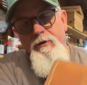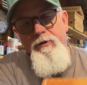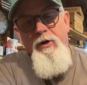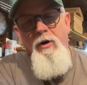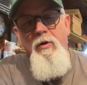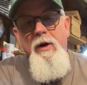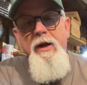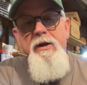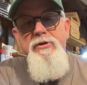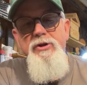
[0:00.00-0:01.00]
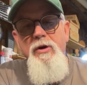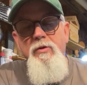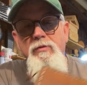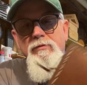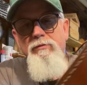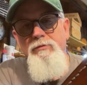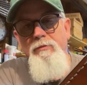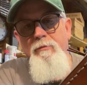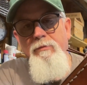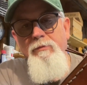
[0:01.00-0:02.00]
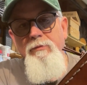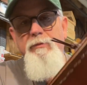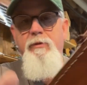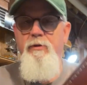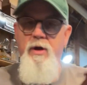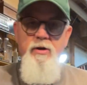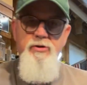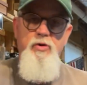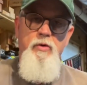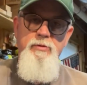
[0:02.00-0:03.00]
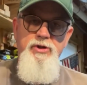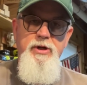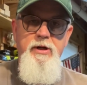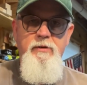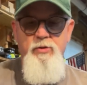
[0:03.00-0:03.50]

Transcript: It's all hand sewn. Not a sewing machine,